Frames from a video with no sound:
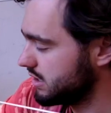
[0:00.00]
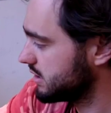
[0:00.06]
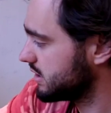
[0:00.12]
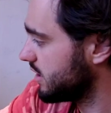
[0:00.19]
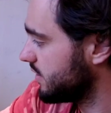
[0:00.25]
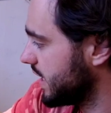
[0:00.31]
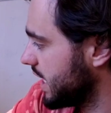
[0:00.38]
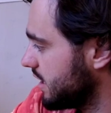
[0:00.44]

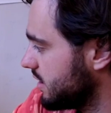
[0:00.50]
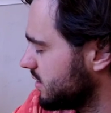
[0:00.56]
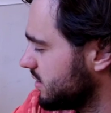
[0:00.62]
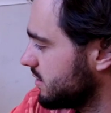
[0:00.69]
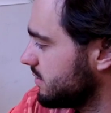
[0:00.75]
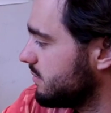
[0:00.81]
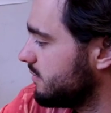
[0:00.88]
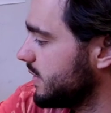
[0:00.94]
So yeah,
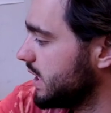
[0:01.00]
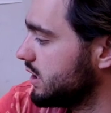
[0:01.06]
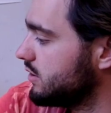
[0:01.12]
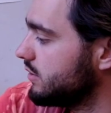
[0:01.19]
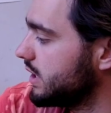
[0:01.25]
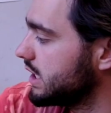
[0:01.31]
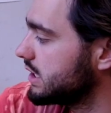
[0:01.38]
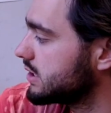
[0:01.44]

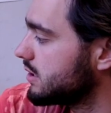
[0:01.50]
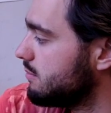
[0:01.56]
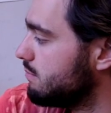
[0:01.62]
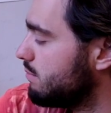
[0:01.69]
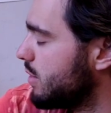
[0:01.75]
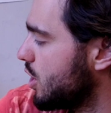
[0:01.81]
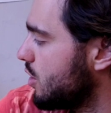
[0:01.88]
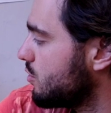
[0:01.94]
been doing
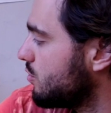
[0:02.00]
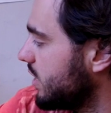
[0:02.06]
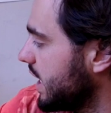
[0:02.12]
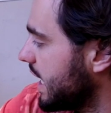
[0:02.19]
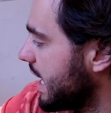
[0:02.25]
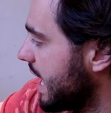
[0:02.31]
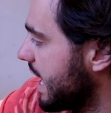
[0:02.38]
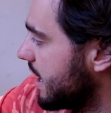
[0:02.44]
some bow
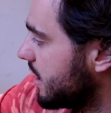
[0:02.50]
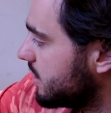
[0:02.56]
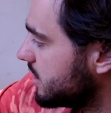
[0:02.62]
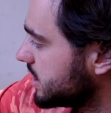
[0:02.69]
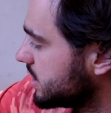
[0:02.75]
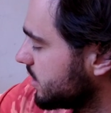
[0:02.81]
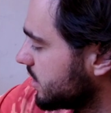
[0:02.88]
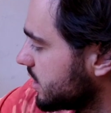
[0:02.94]

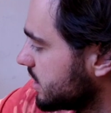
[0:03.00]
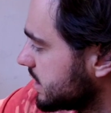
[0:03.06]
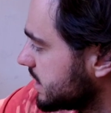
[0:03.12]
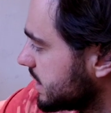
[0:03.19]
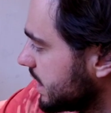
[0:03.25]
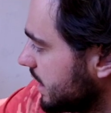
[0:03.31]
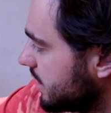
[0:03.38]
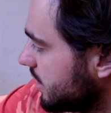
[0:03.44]
rehair, as you can
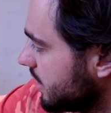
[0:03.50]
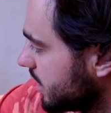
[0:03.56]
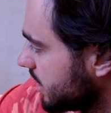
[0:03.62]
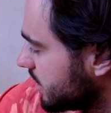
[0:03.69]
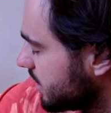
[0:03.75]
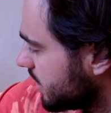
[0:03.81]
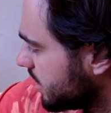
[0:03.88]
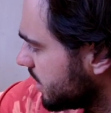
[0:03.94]
see,
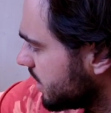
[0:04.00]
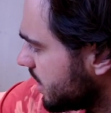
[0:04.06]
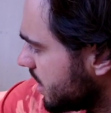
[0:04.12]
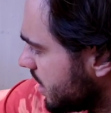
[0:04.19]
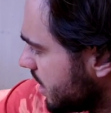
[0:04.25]
like the